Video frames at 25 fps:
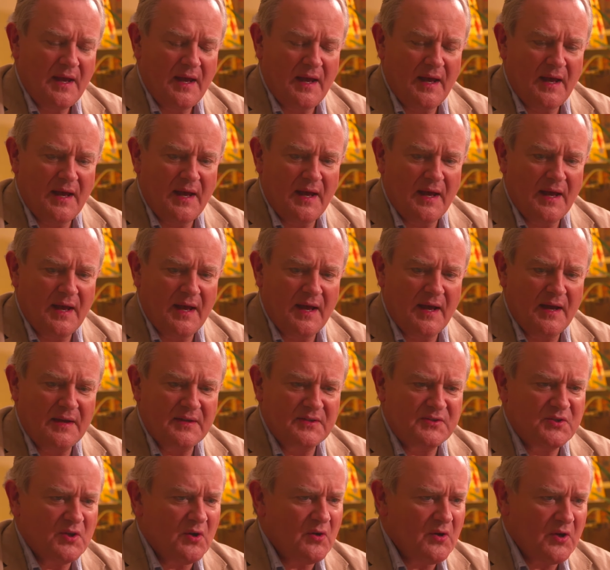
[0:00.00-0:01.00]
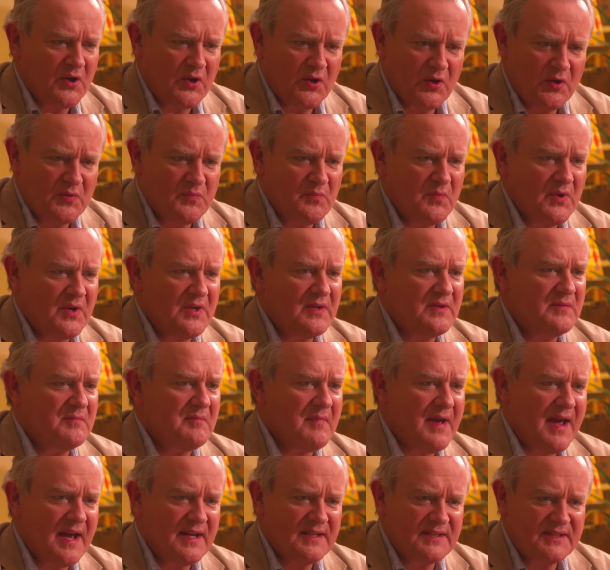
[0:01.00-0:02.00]
uh, John Goodman,
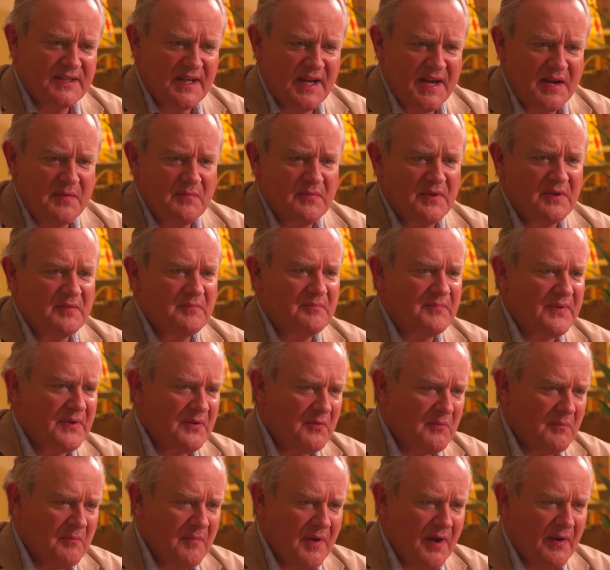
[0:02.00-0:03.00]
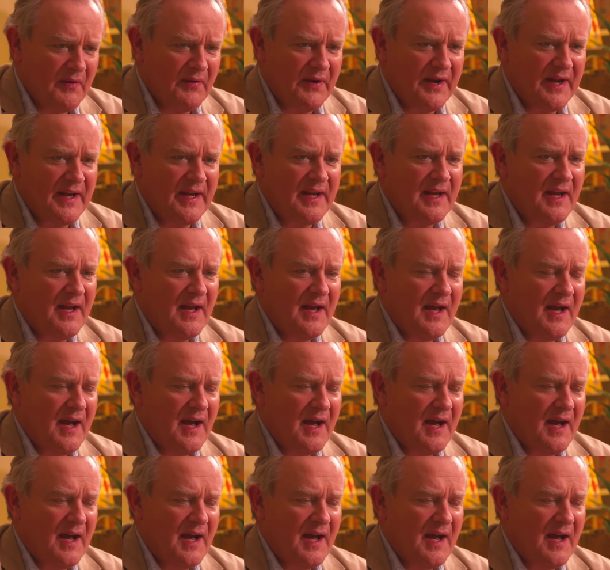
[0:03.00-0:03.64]
Matt Damon, Bill Murray.